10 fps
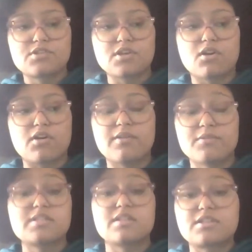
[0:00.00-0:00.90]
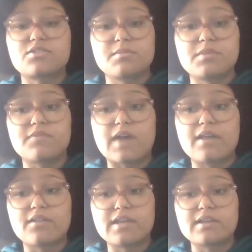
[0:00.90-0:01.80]
So it was extremely
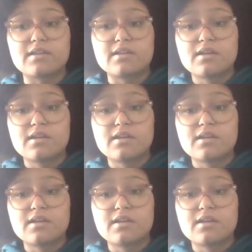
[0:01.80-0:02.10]
violent,